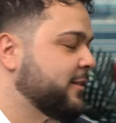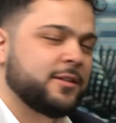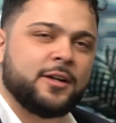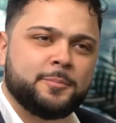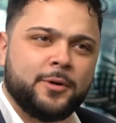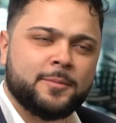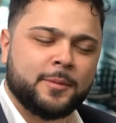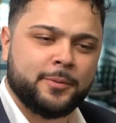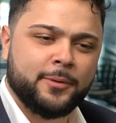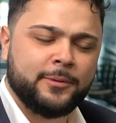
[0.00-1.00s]
It's like, I
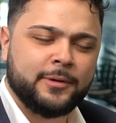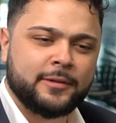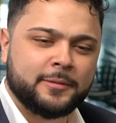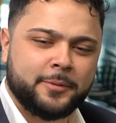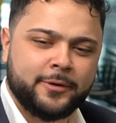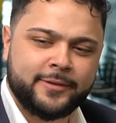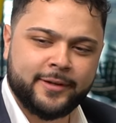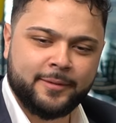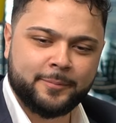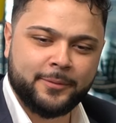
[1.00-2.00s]
broke my bone and then I broke
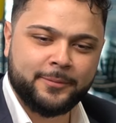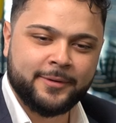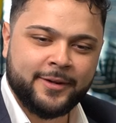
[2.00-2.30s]
the other bone.